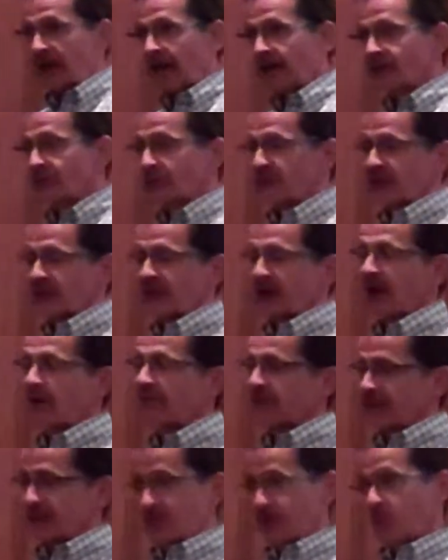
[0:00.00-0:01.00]
on to it
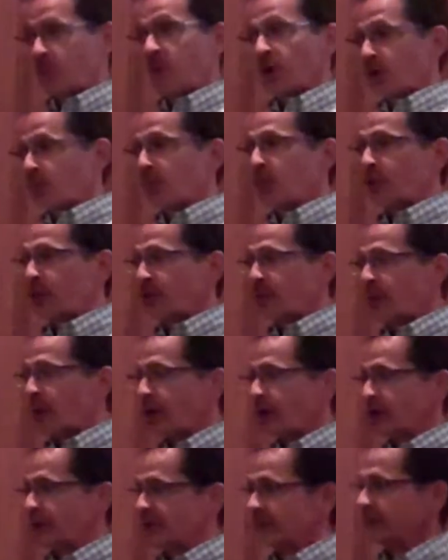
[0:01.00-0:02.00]
enough, it will pull
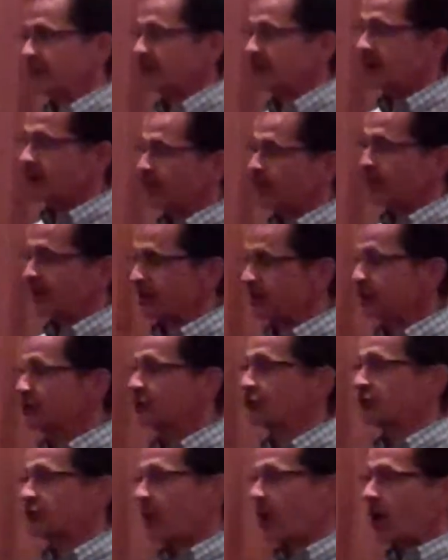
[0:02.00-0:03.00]
apart. But it's
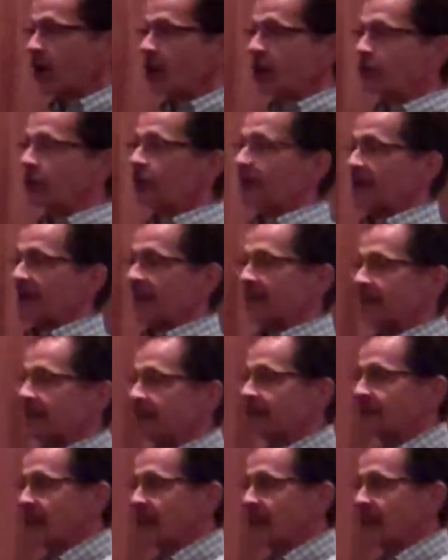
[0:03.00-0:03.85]
stronger in